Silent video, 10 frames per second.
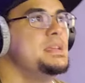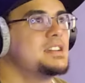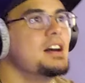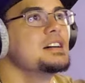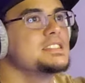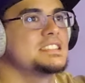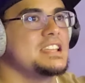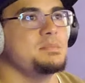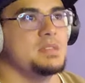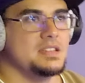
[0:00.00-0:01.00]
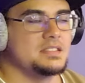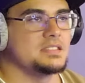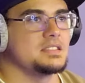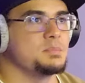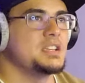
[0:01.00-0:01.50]
Because they
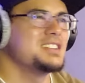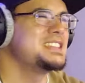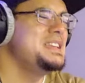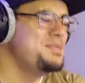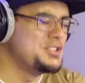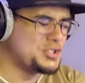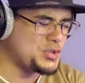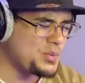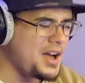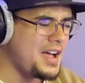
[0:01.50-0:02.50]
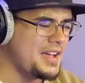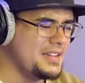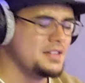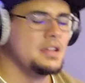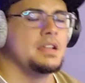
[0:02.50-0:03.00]
missed, because they even
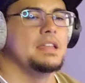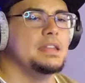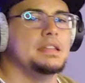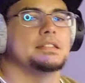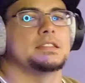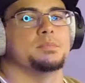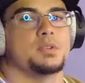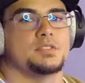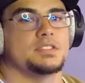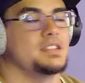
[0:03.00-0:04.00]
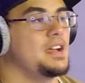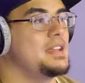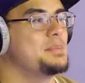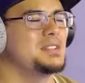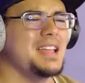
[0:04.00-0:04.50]
tried, an innocent person
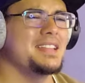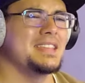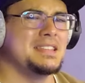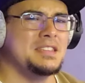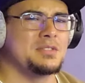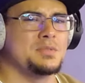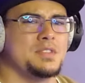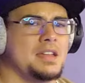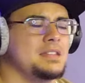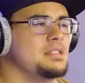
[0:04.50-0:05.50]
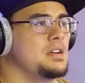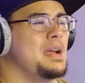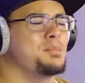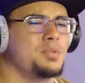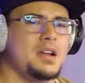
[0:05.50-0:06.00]
died. I'm glad that he threw that in there.
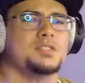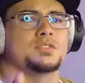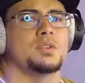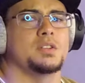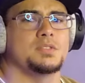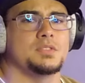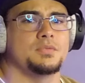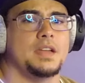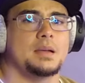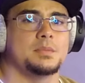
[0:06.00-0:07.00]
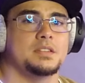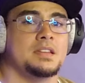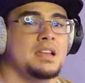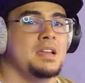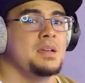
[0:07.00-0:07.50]
And prayers go out to the
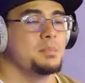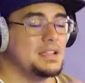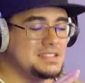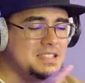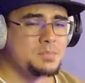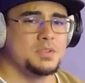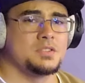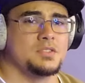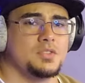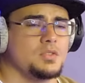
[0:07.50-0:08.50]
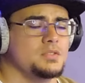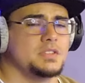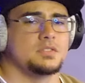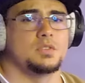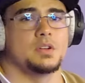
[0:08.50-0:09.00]
family. My deepest
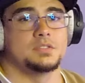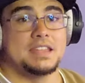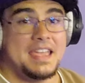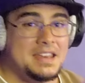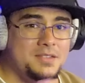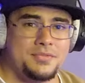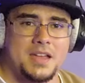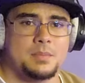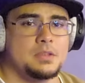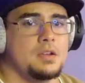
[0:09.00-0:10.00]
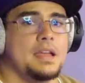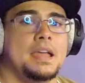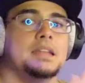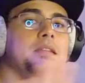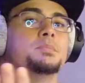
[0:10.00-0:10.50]
condolences go out to any family or
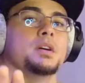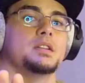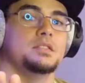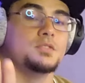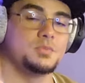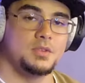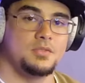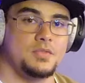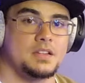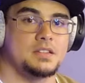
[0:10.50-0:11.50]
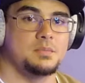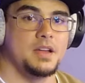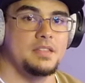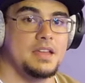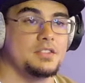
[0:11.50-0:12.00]
anybody who's been affected
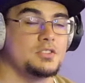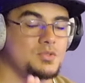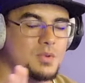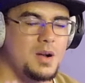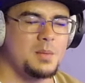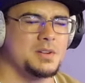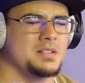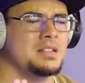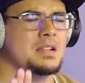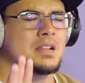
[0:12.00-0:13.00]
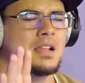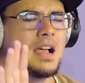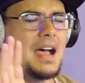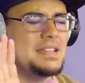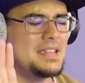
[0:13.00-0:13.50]
by that. The trauma,
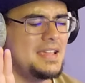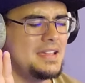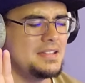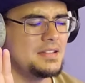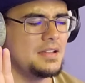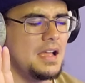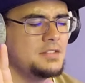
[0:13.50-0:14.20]
I don't